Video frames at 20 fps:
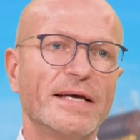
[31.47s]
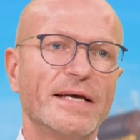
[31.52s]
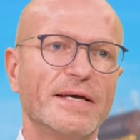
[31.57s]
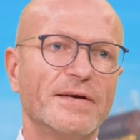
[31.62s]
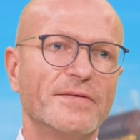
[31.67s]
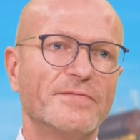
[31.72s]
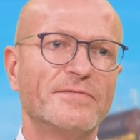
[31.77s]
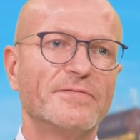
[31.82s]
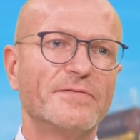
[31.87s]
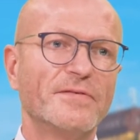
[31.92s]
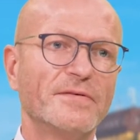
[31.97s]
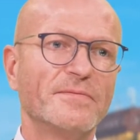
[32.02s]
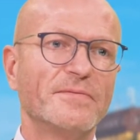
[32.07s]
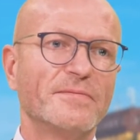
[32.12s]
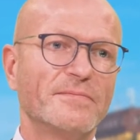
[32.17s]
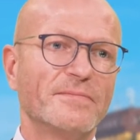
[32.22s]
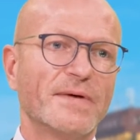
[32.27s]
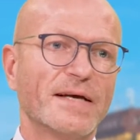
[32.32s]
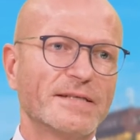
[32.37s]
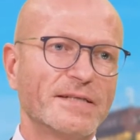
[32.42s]
if
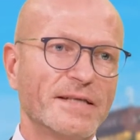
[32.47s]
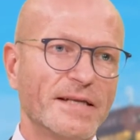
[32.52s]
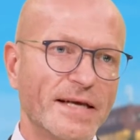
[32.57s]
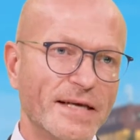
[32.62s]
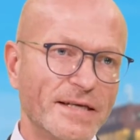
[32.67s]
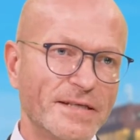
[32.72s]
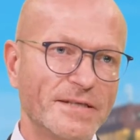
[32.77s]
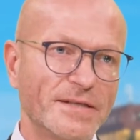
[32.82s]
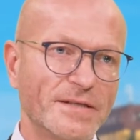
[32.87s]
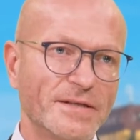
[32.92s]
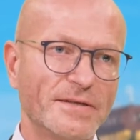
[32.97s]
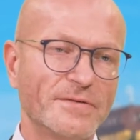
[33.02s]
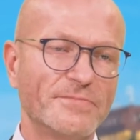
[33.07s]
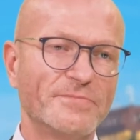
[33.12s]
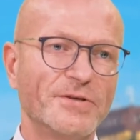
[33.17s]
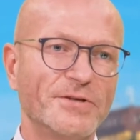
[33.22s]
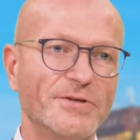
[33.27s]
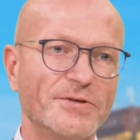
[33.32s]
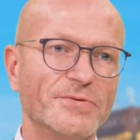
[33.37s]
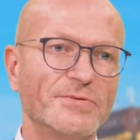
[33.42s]
vaccination
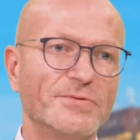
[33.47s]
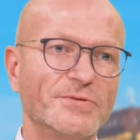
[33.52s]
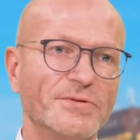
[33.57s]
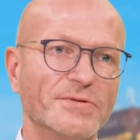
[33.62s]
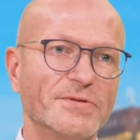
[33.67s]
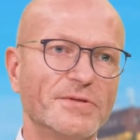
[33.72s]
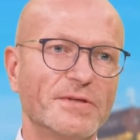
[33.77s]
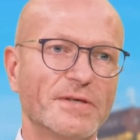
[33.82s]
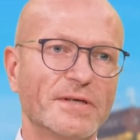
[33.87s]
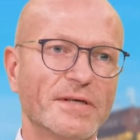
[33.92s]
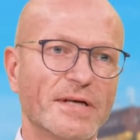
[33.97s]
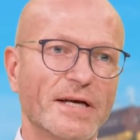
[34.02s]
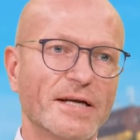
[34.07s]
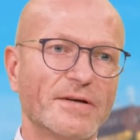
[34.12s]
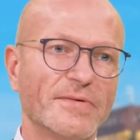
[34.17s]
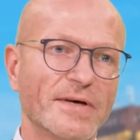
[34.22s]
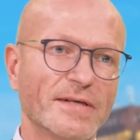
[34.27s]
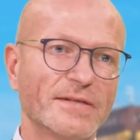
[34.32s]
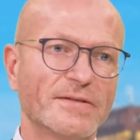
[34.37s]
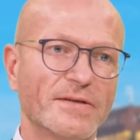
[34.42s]
reduces
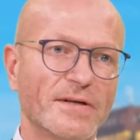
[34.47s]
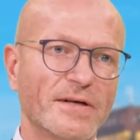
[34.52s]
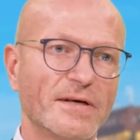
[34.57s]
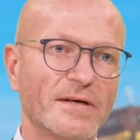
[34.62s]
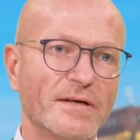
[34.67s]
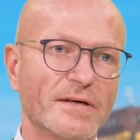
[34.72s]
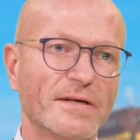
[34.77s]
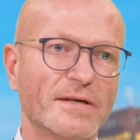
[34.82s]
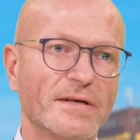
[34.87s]
cardiovascular